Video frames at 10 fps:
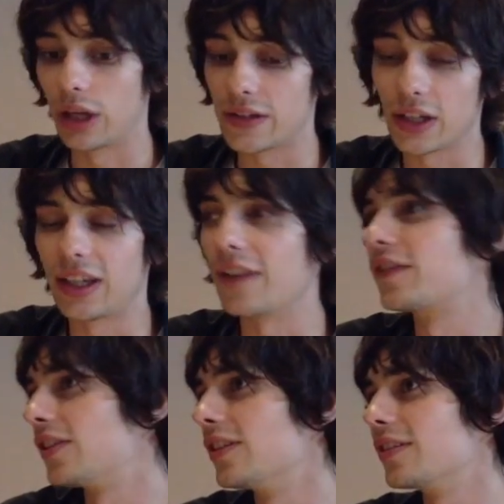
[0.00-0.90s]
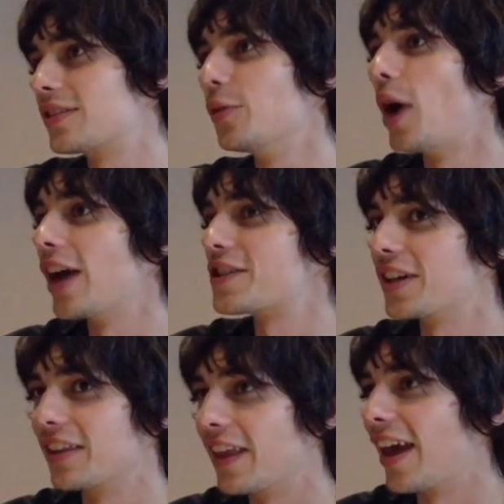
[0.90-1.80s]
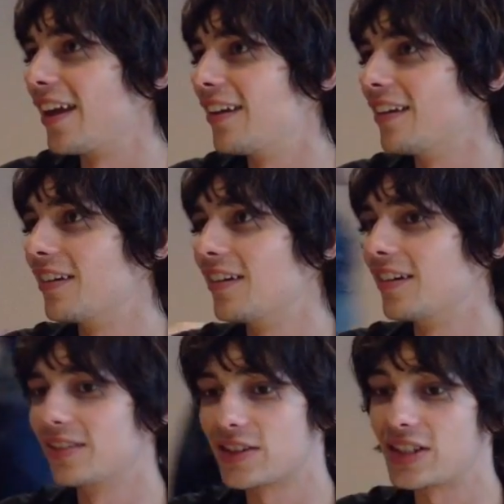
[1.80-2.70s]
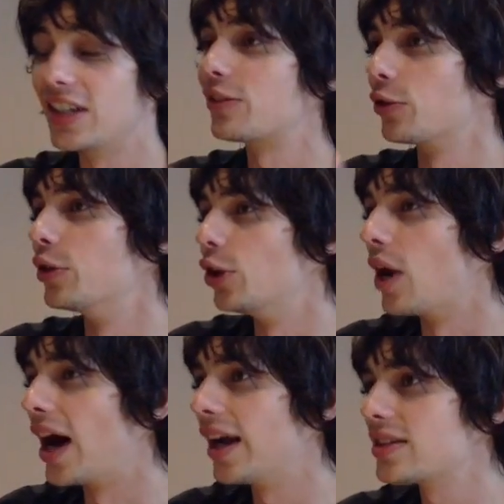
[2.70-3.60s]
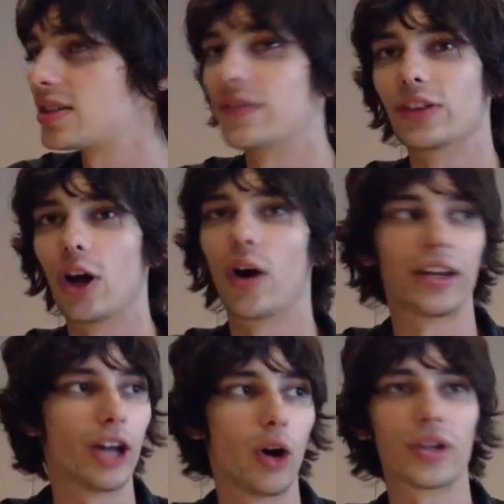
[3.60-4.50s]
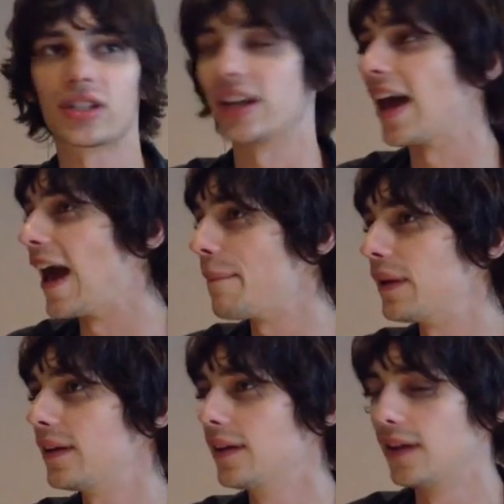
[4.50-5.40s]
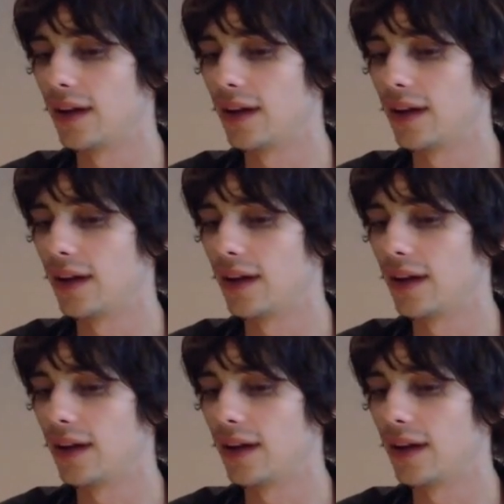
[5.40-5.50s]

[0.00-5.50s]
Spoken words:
it's a gift to watch it and then see it through new eyes. Even though I know what's going to happen,